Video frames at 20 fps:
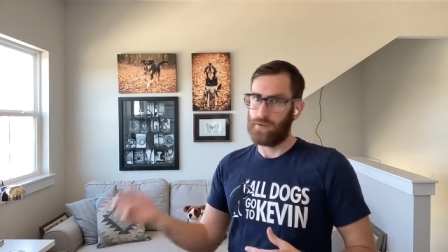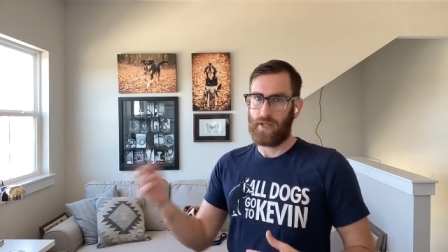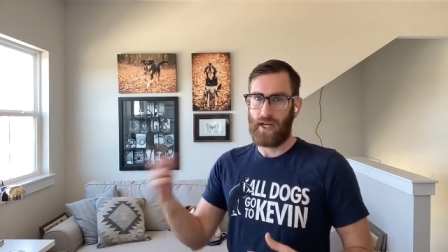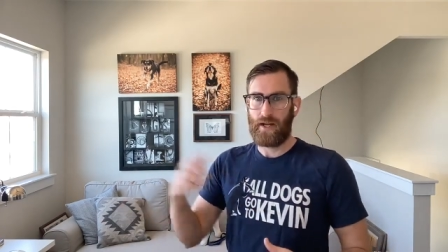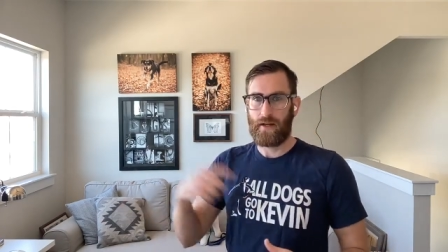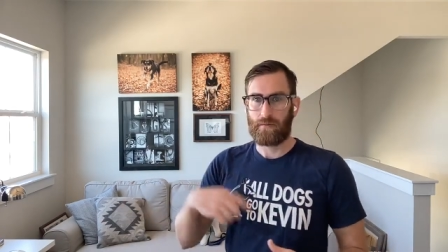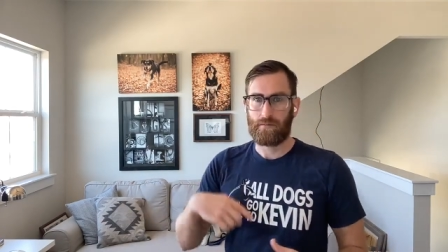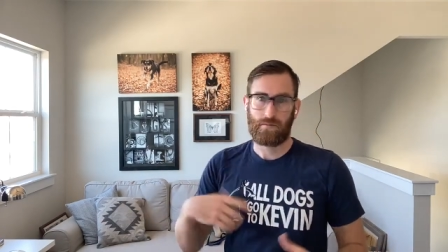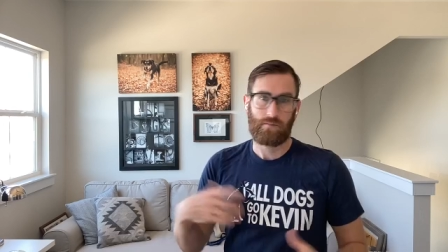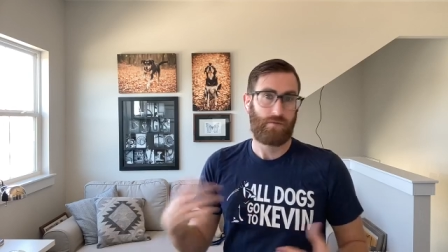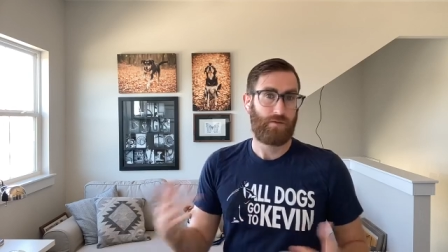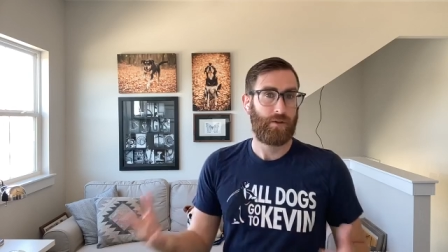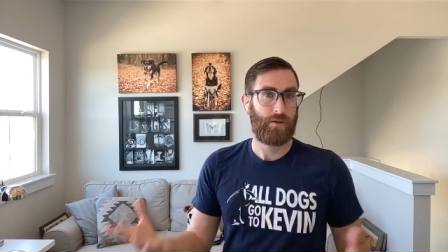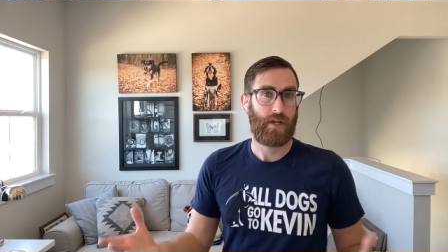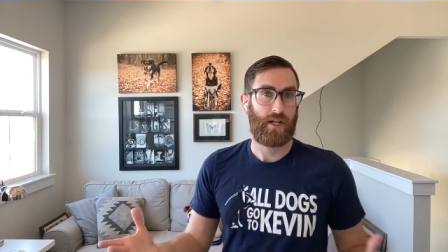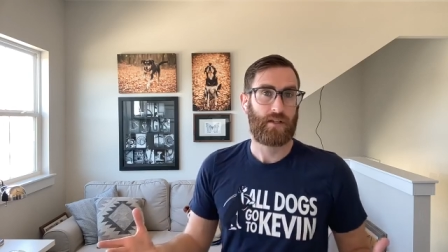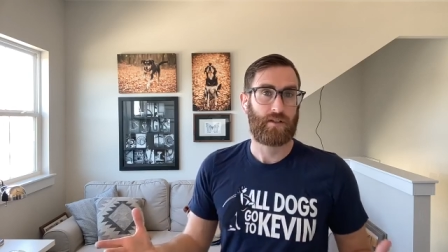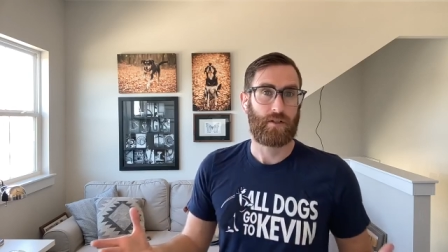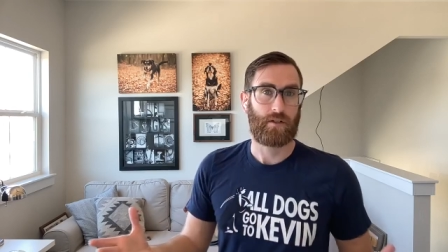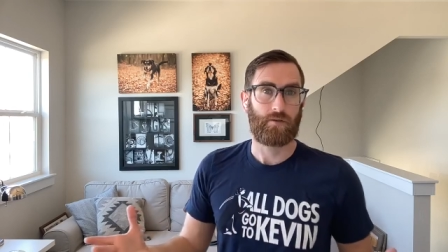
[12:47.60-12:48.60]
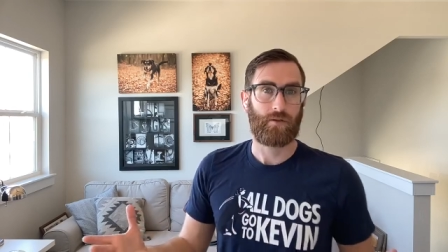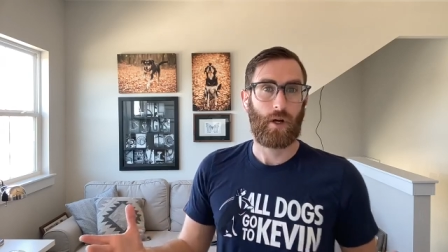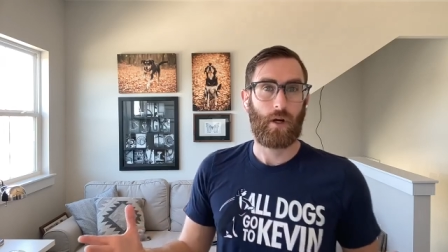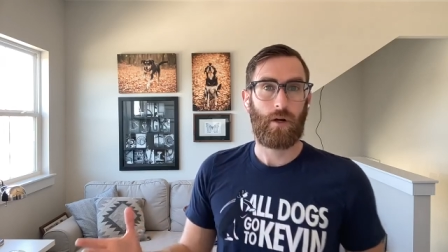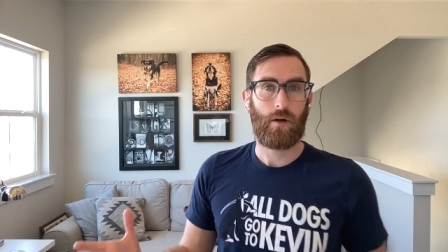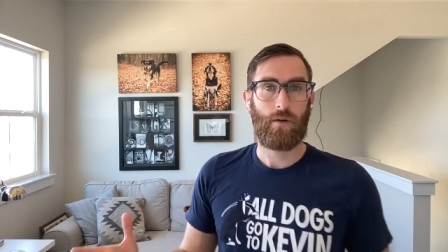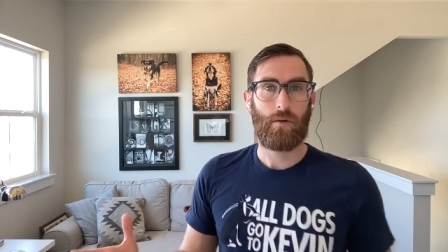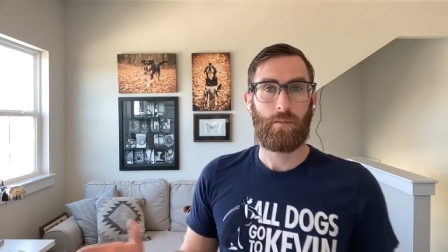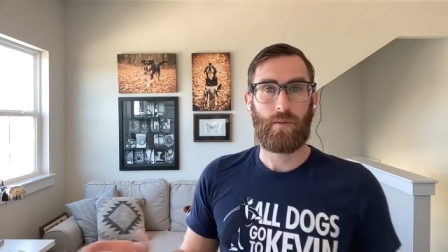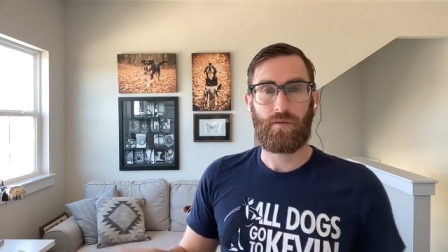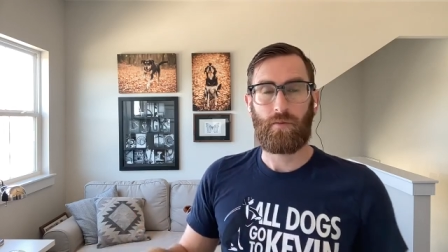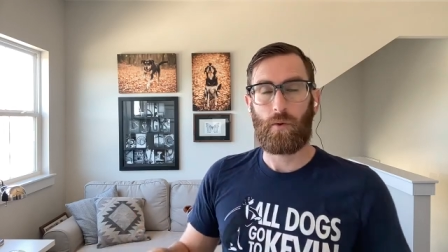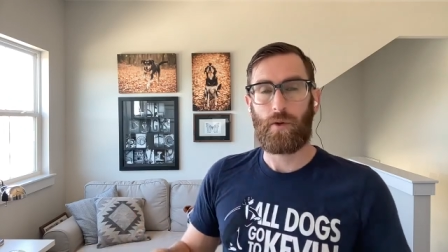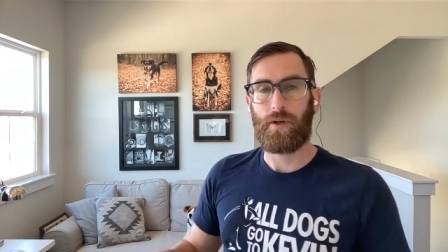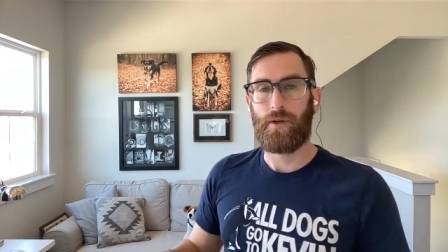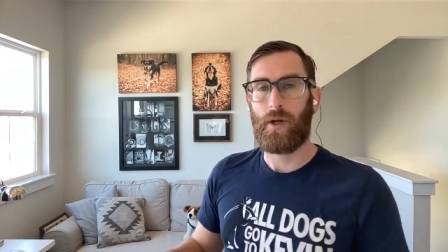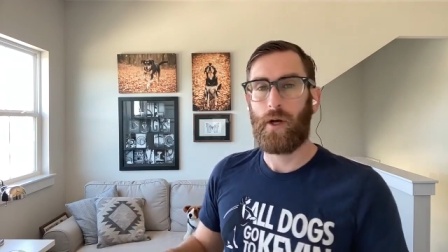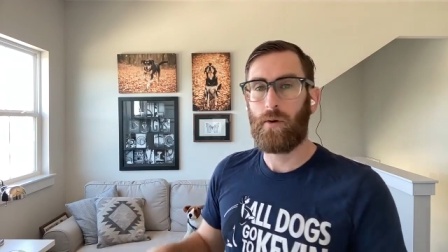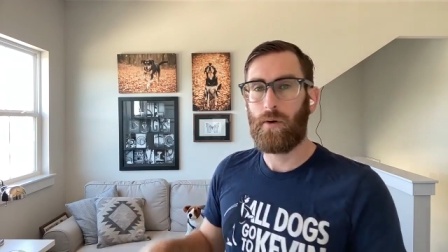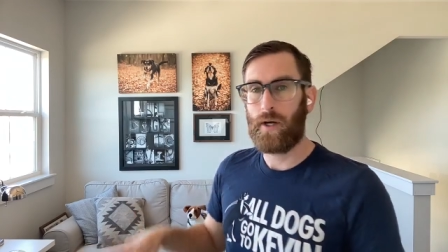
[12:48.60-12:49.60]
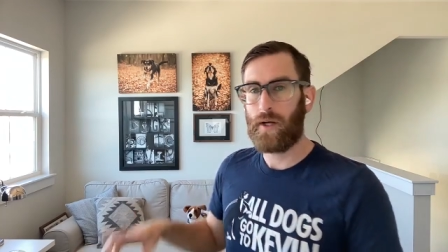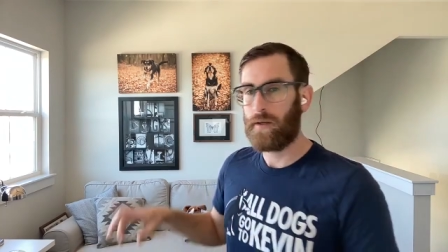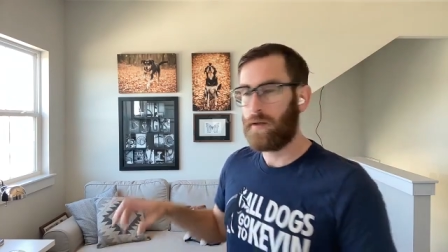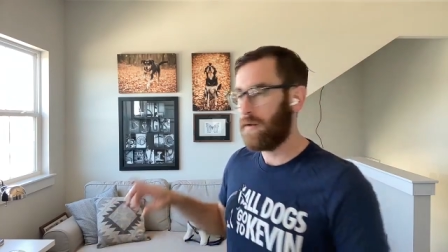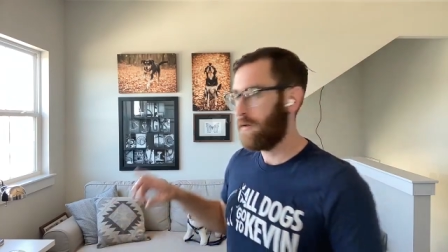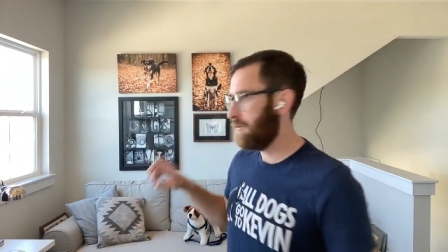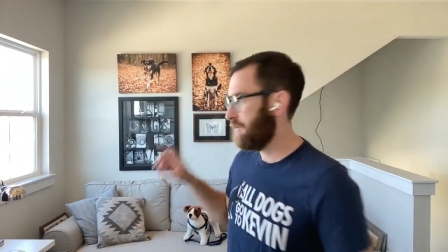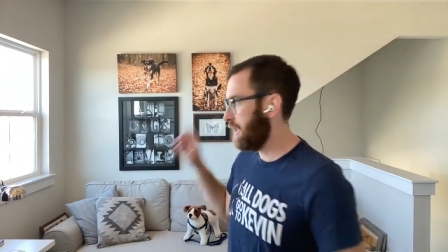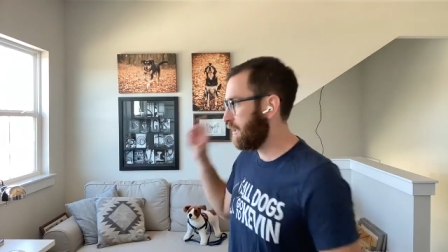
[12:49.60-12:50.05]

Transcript: Do that a few days in a row. Before you know it,